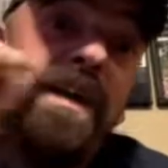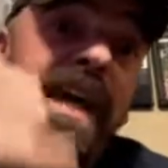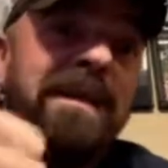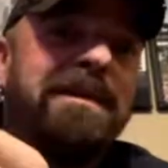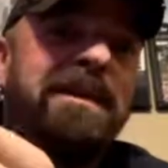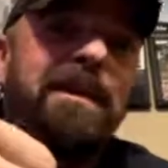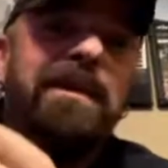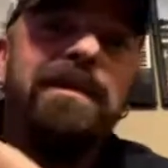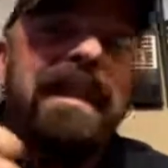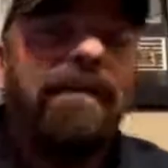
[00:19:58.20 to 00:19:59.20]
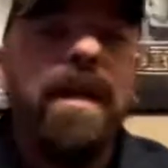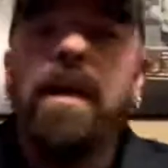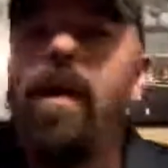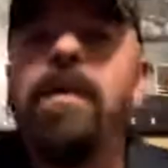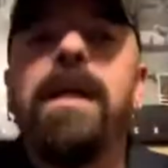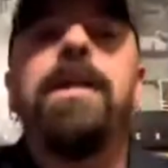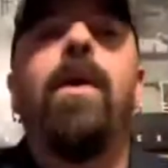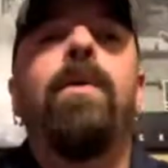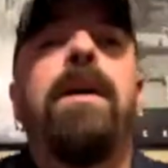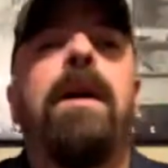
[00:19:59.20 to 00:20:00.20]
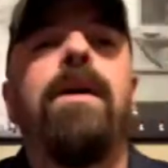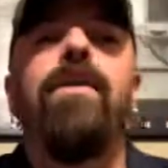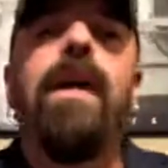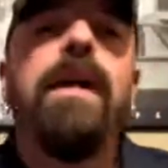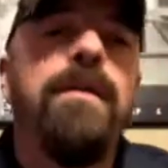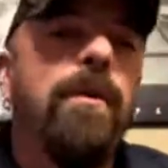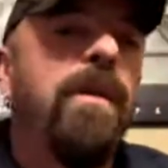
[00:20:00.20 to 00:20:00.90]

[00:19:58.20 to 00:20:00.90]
check, cool. If you don't, you don't care. You had so